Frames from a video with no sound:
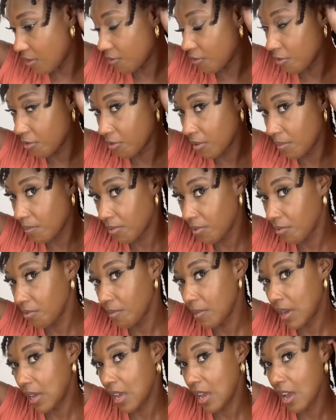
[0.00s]
rip through
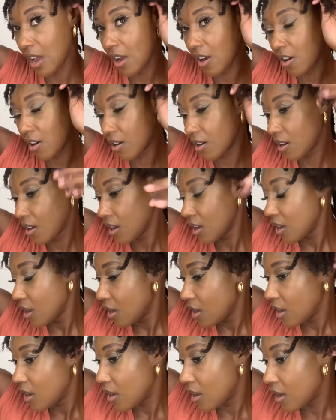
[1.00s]
my hair
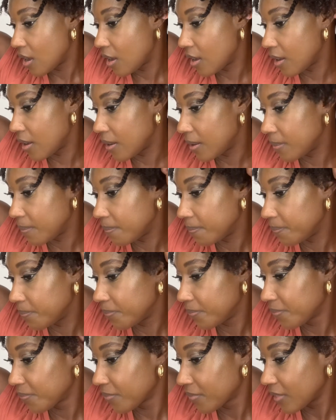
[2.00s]

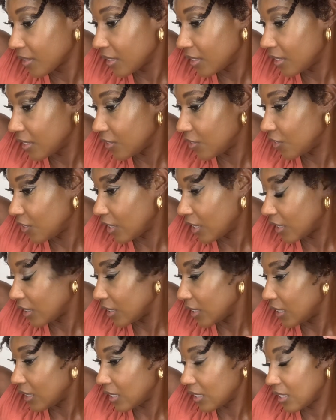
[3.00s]
to
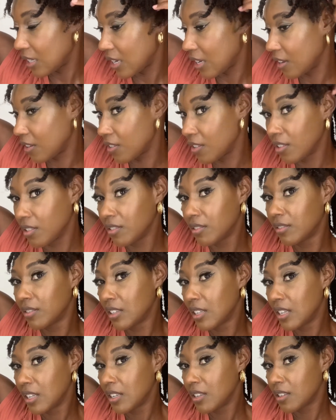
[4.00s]
gently detangle.
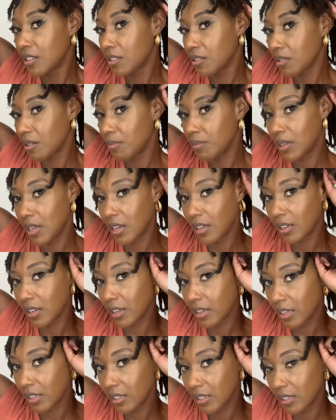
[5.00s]
So I'm not
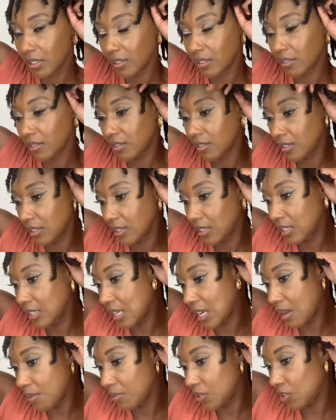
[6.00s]
like
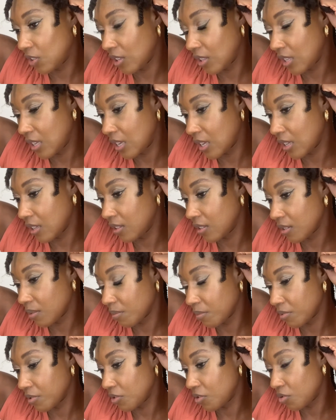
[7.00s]
damaging the ends, I'm
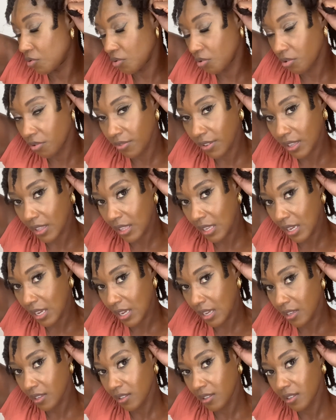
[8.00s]
preserving the
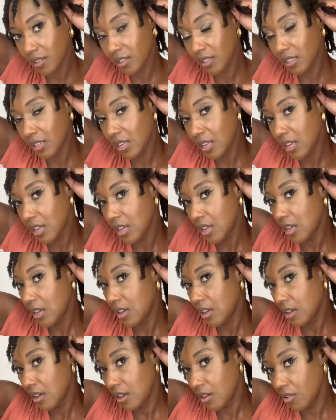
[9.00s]
ends,
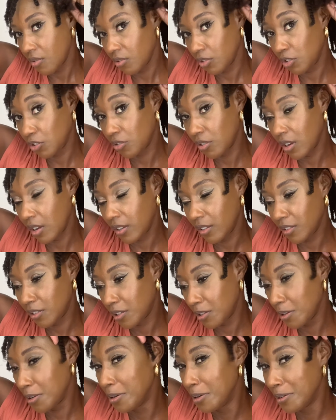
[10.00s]
or trying to
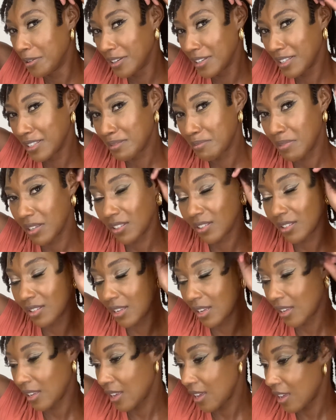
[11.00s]
as much as
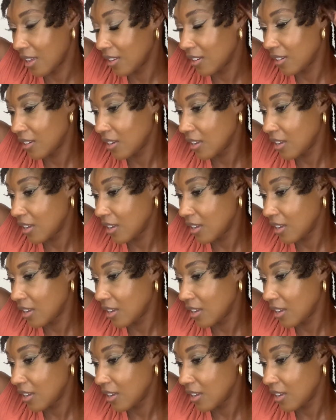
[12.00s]
I can.